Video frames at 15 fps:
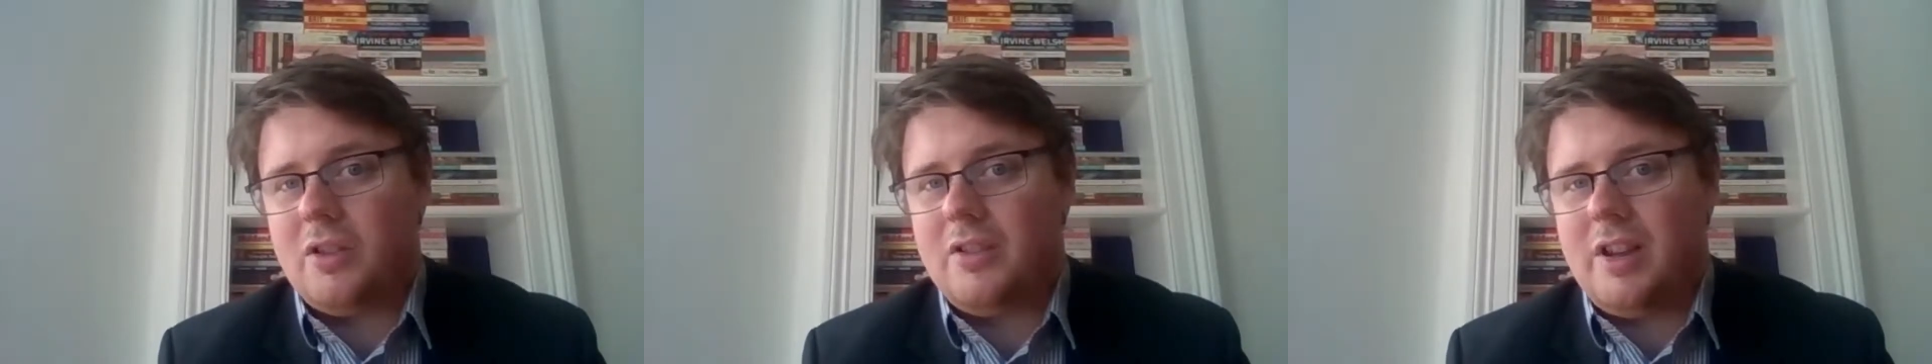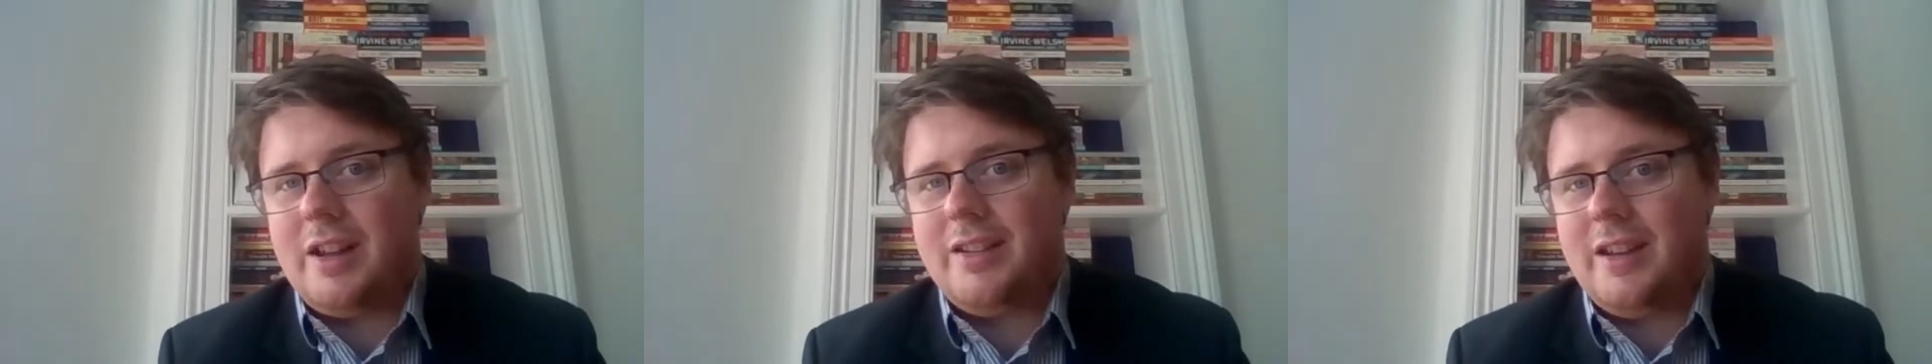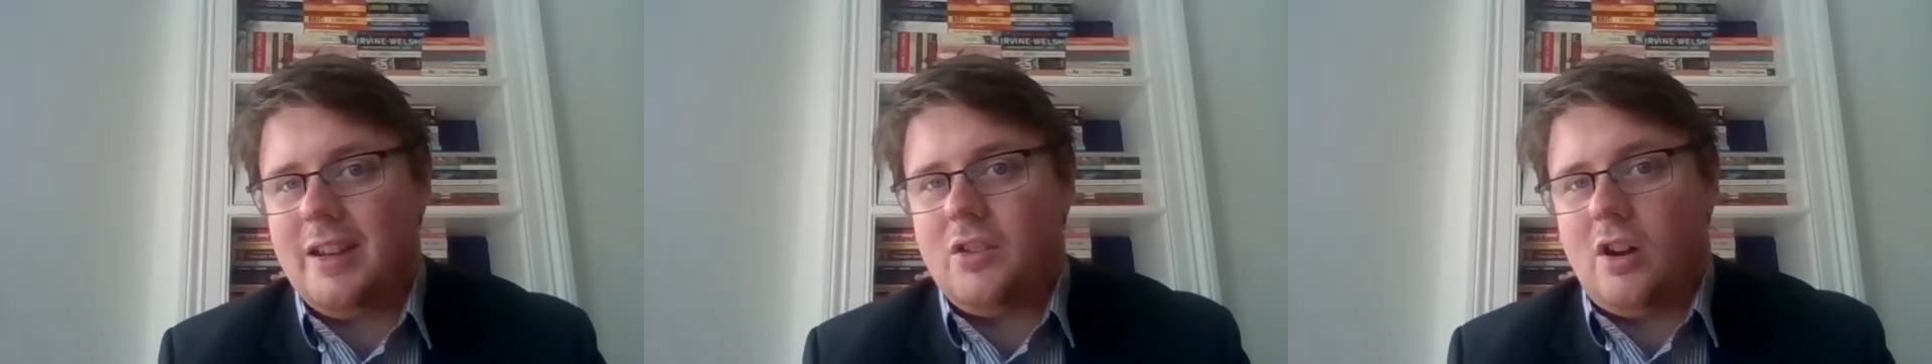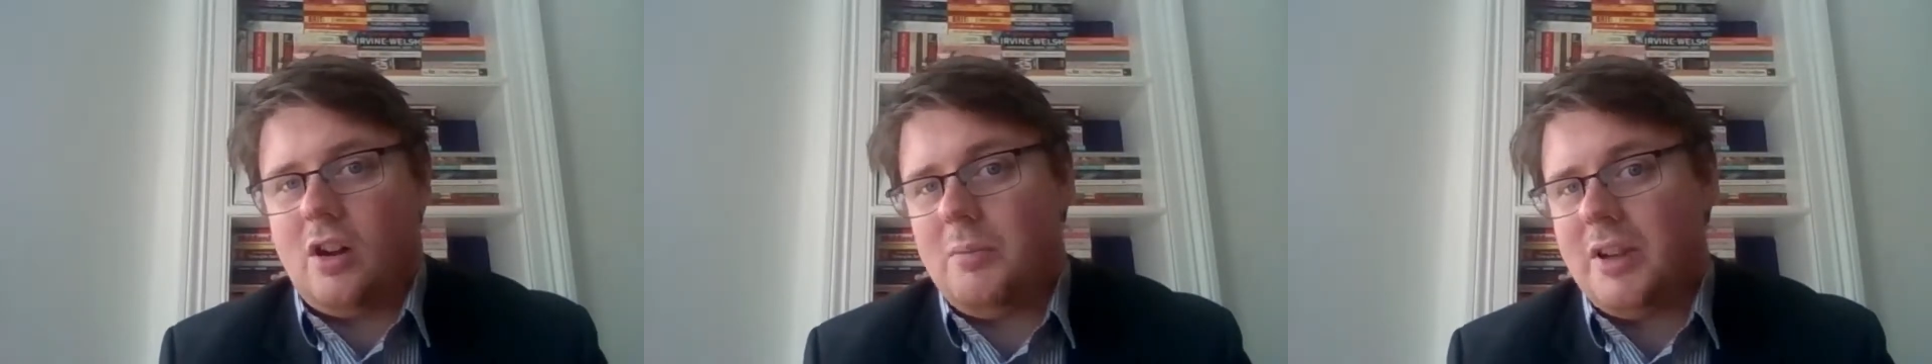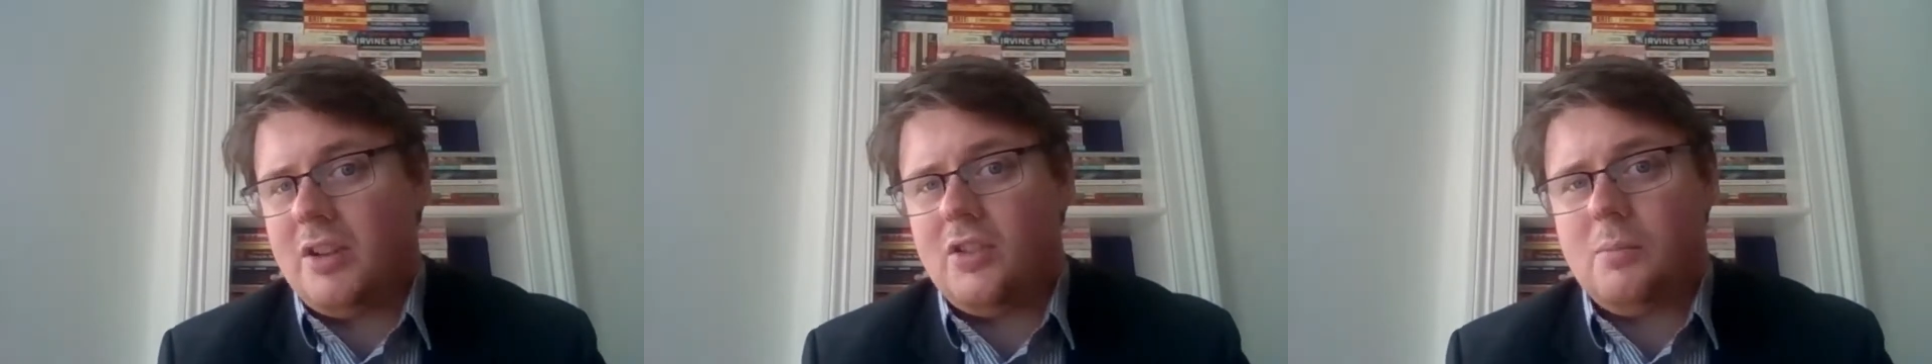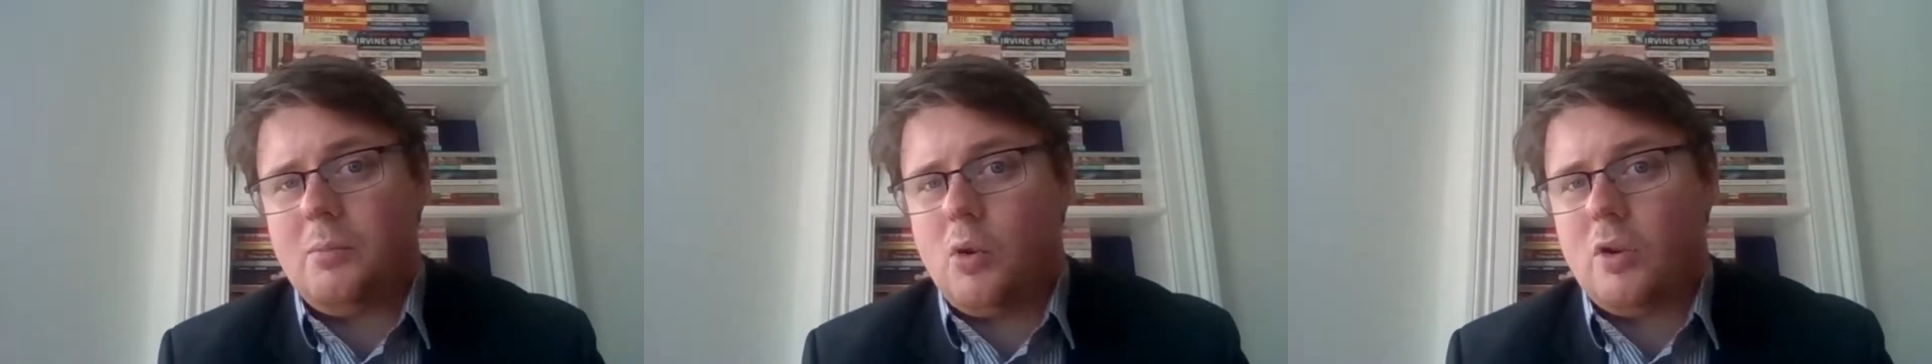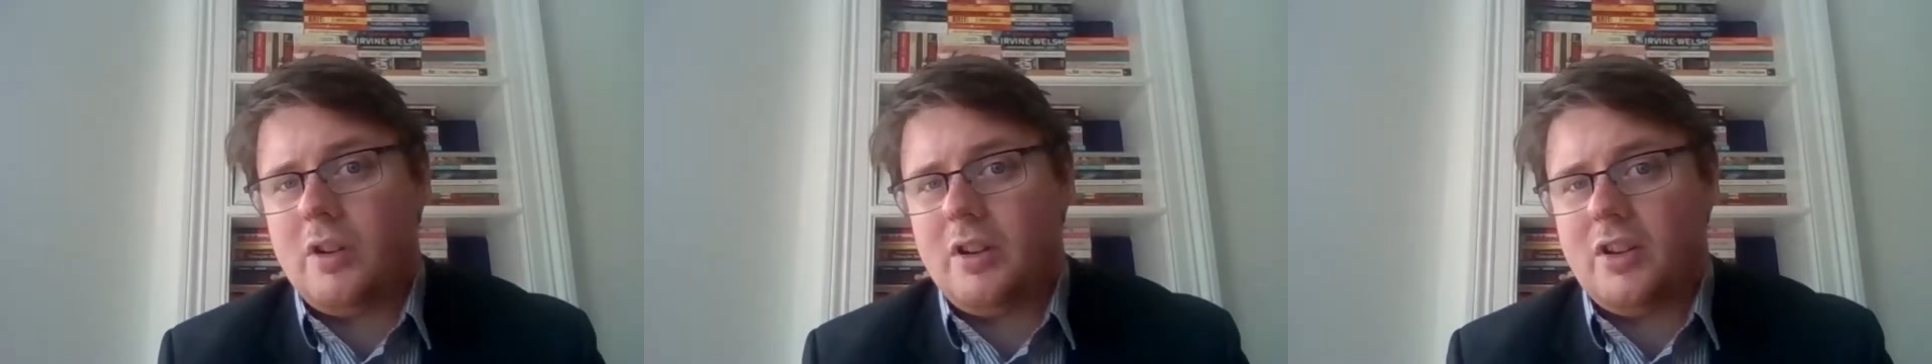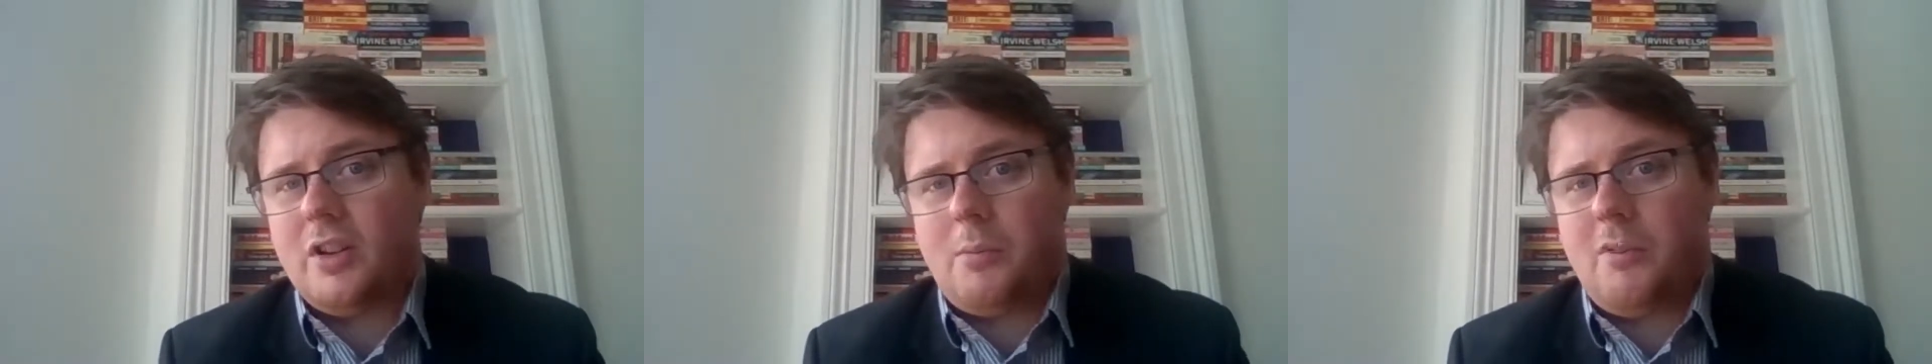and yet it is arming and supporting
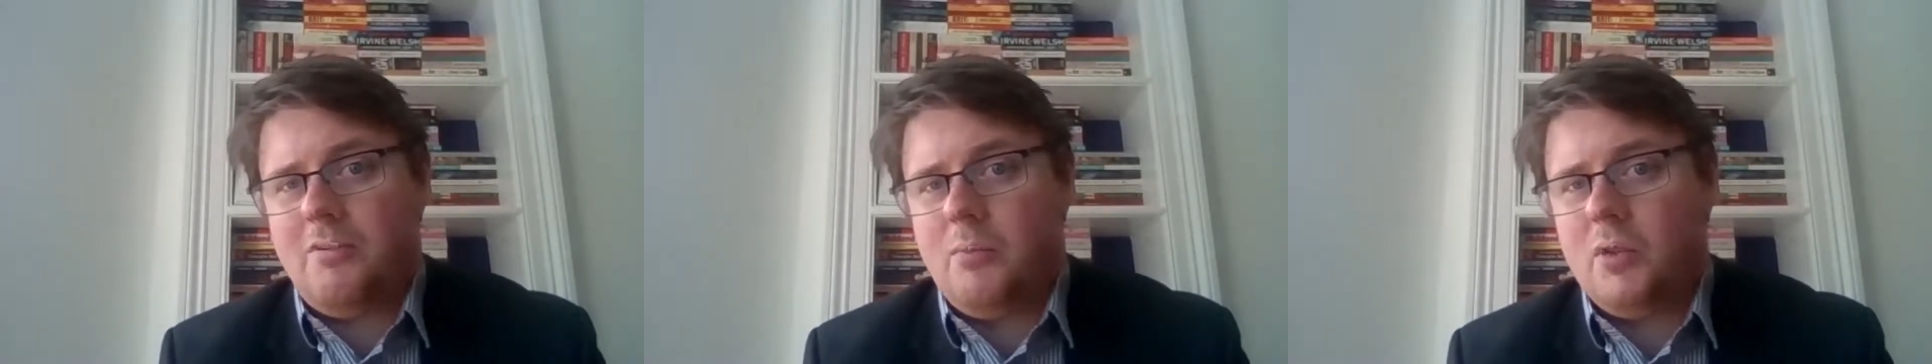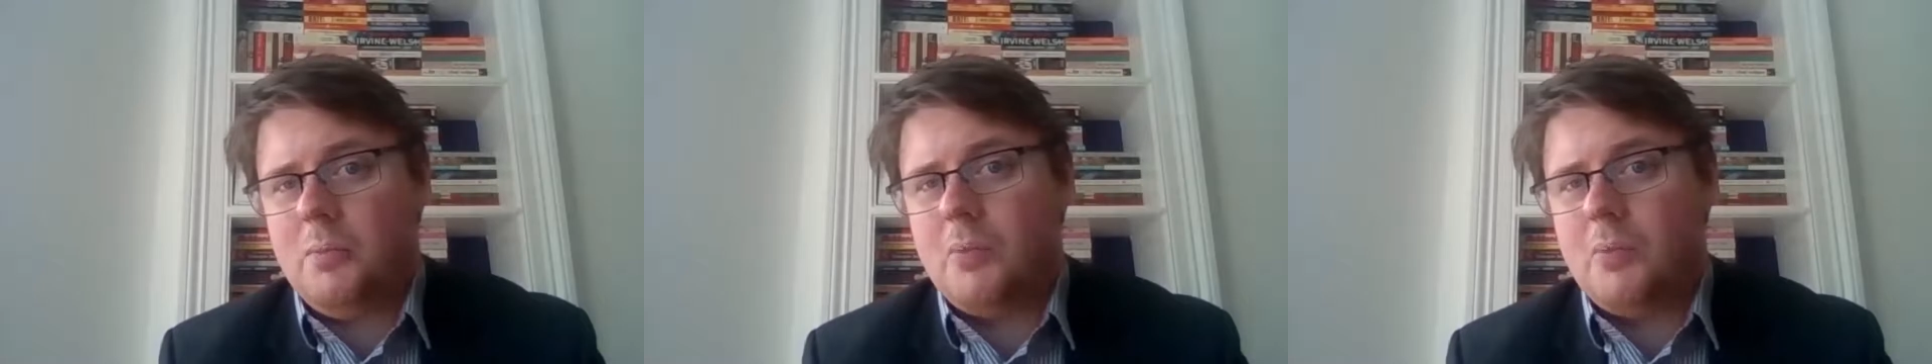some of the most